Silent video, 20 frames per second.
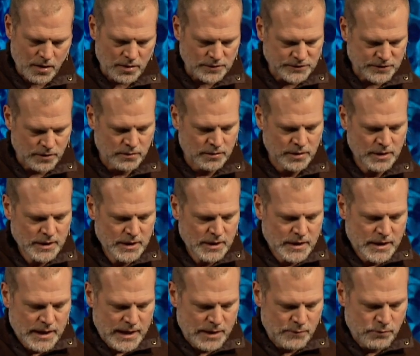Also,
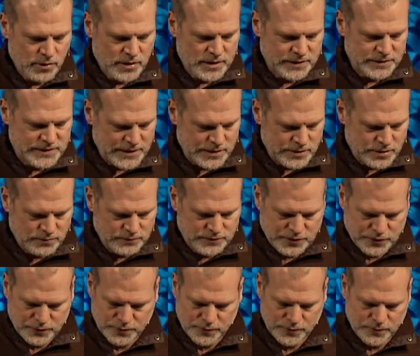he will continue
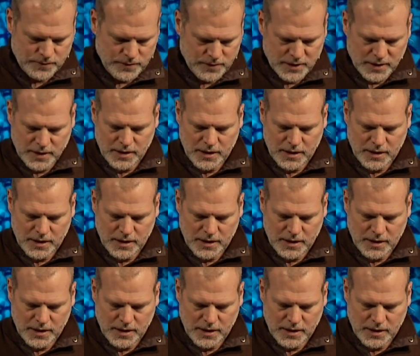to